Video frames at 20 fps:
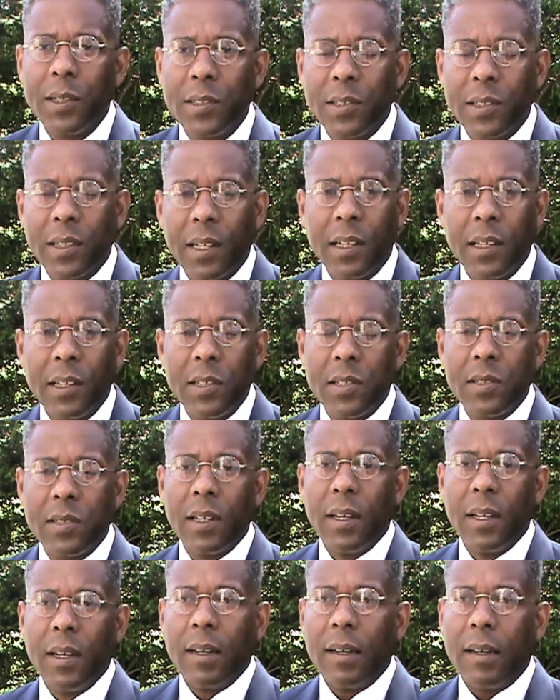studies
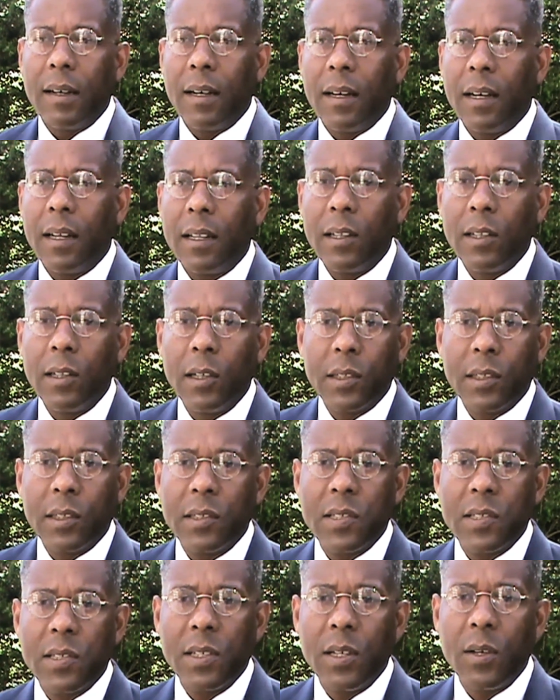looked to
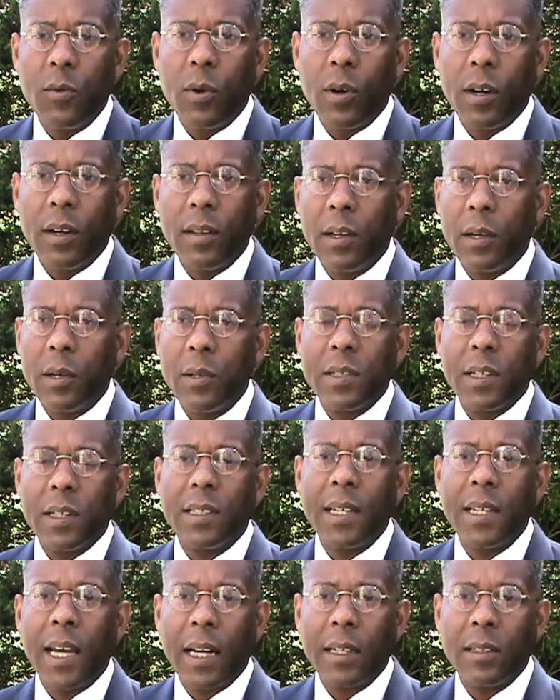see where there is a
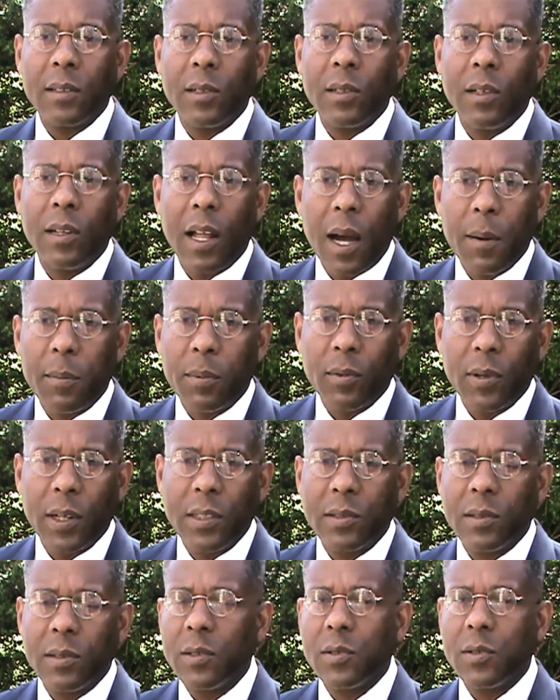tactical,
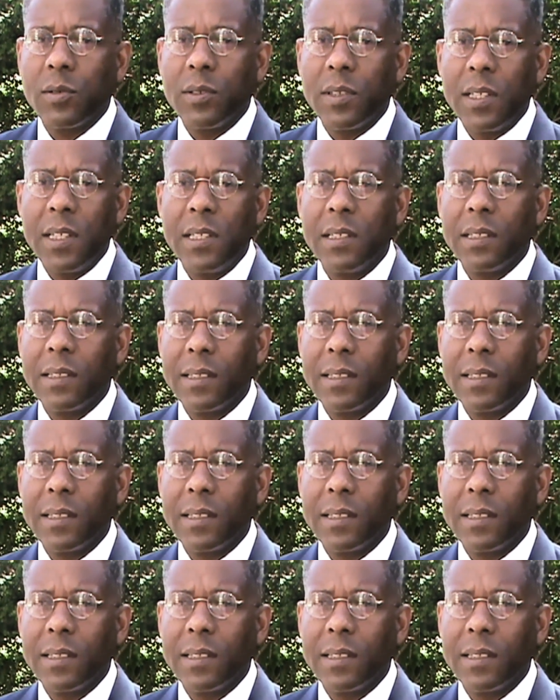operational, strategic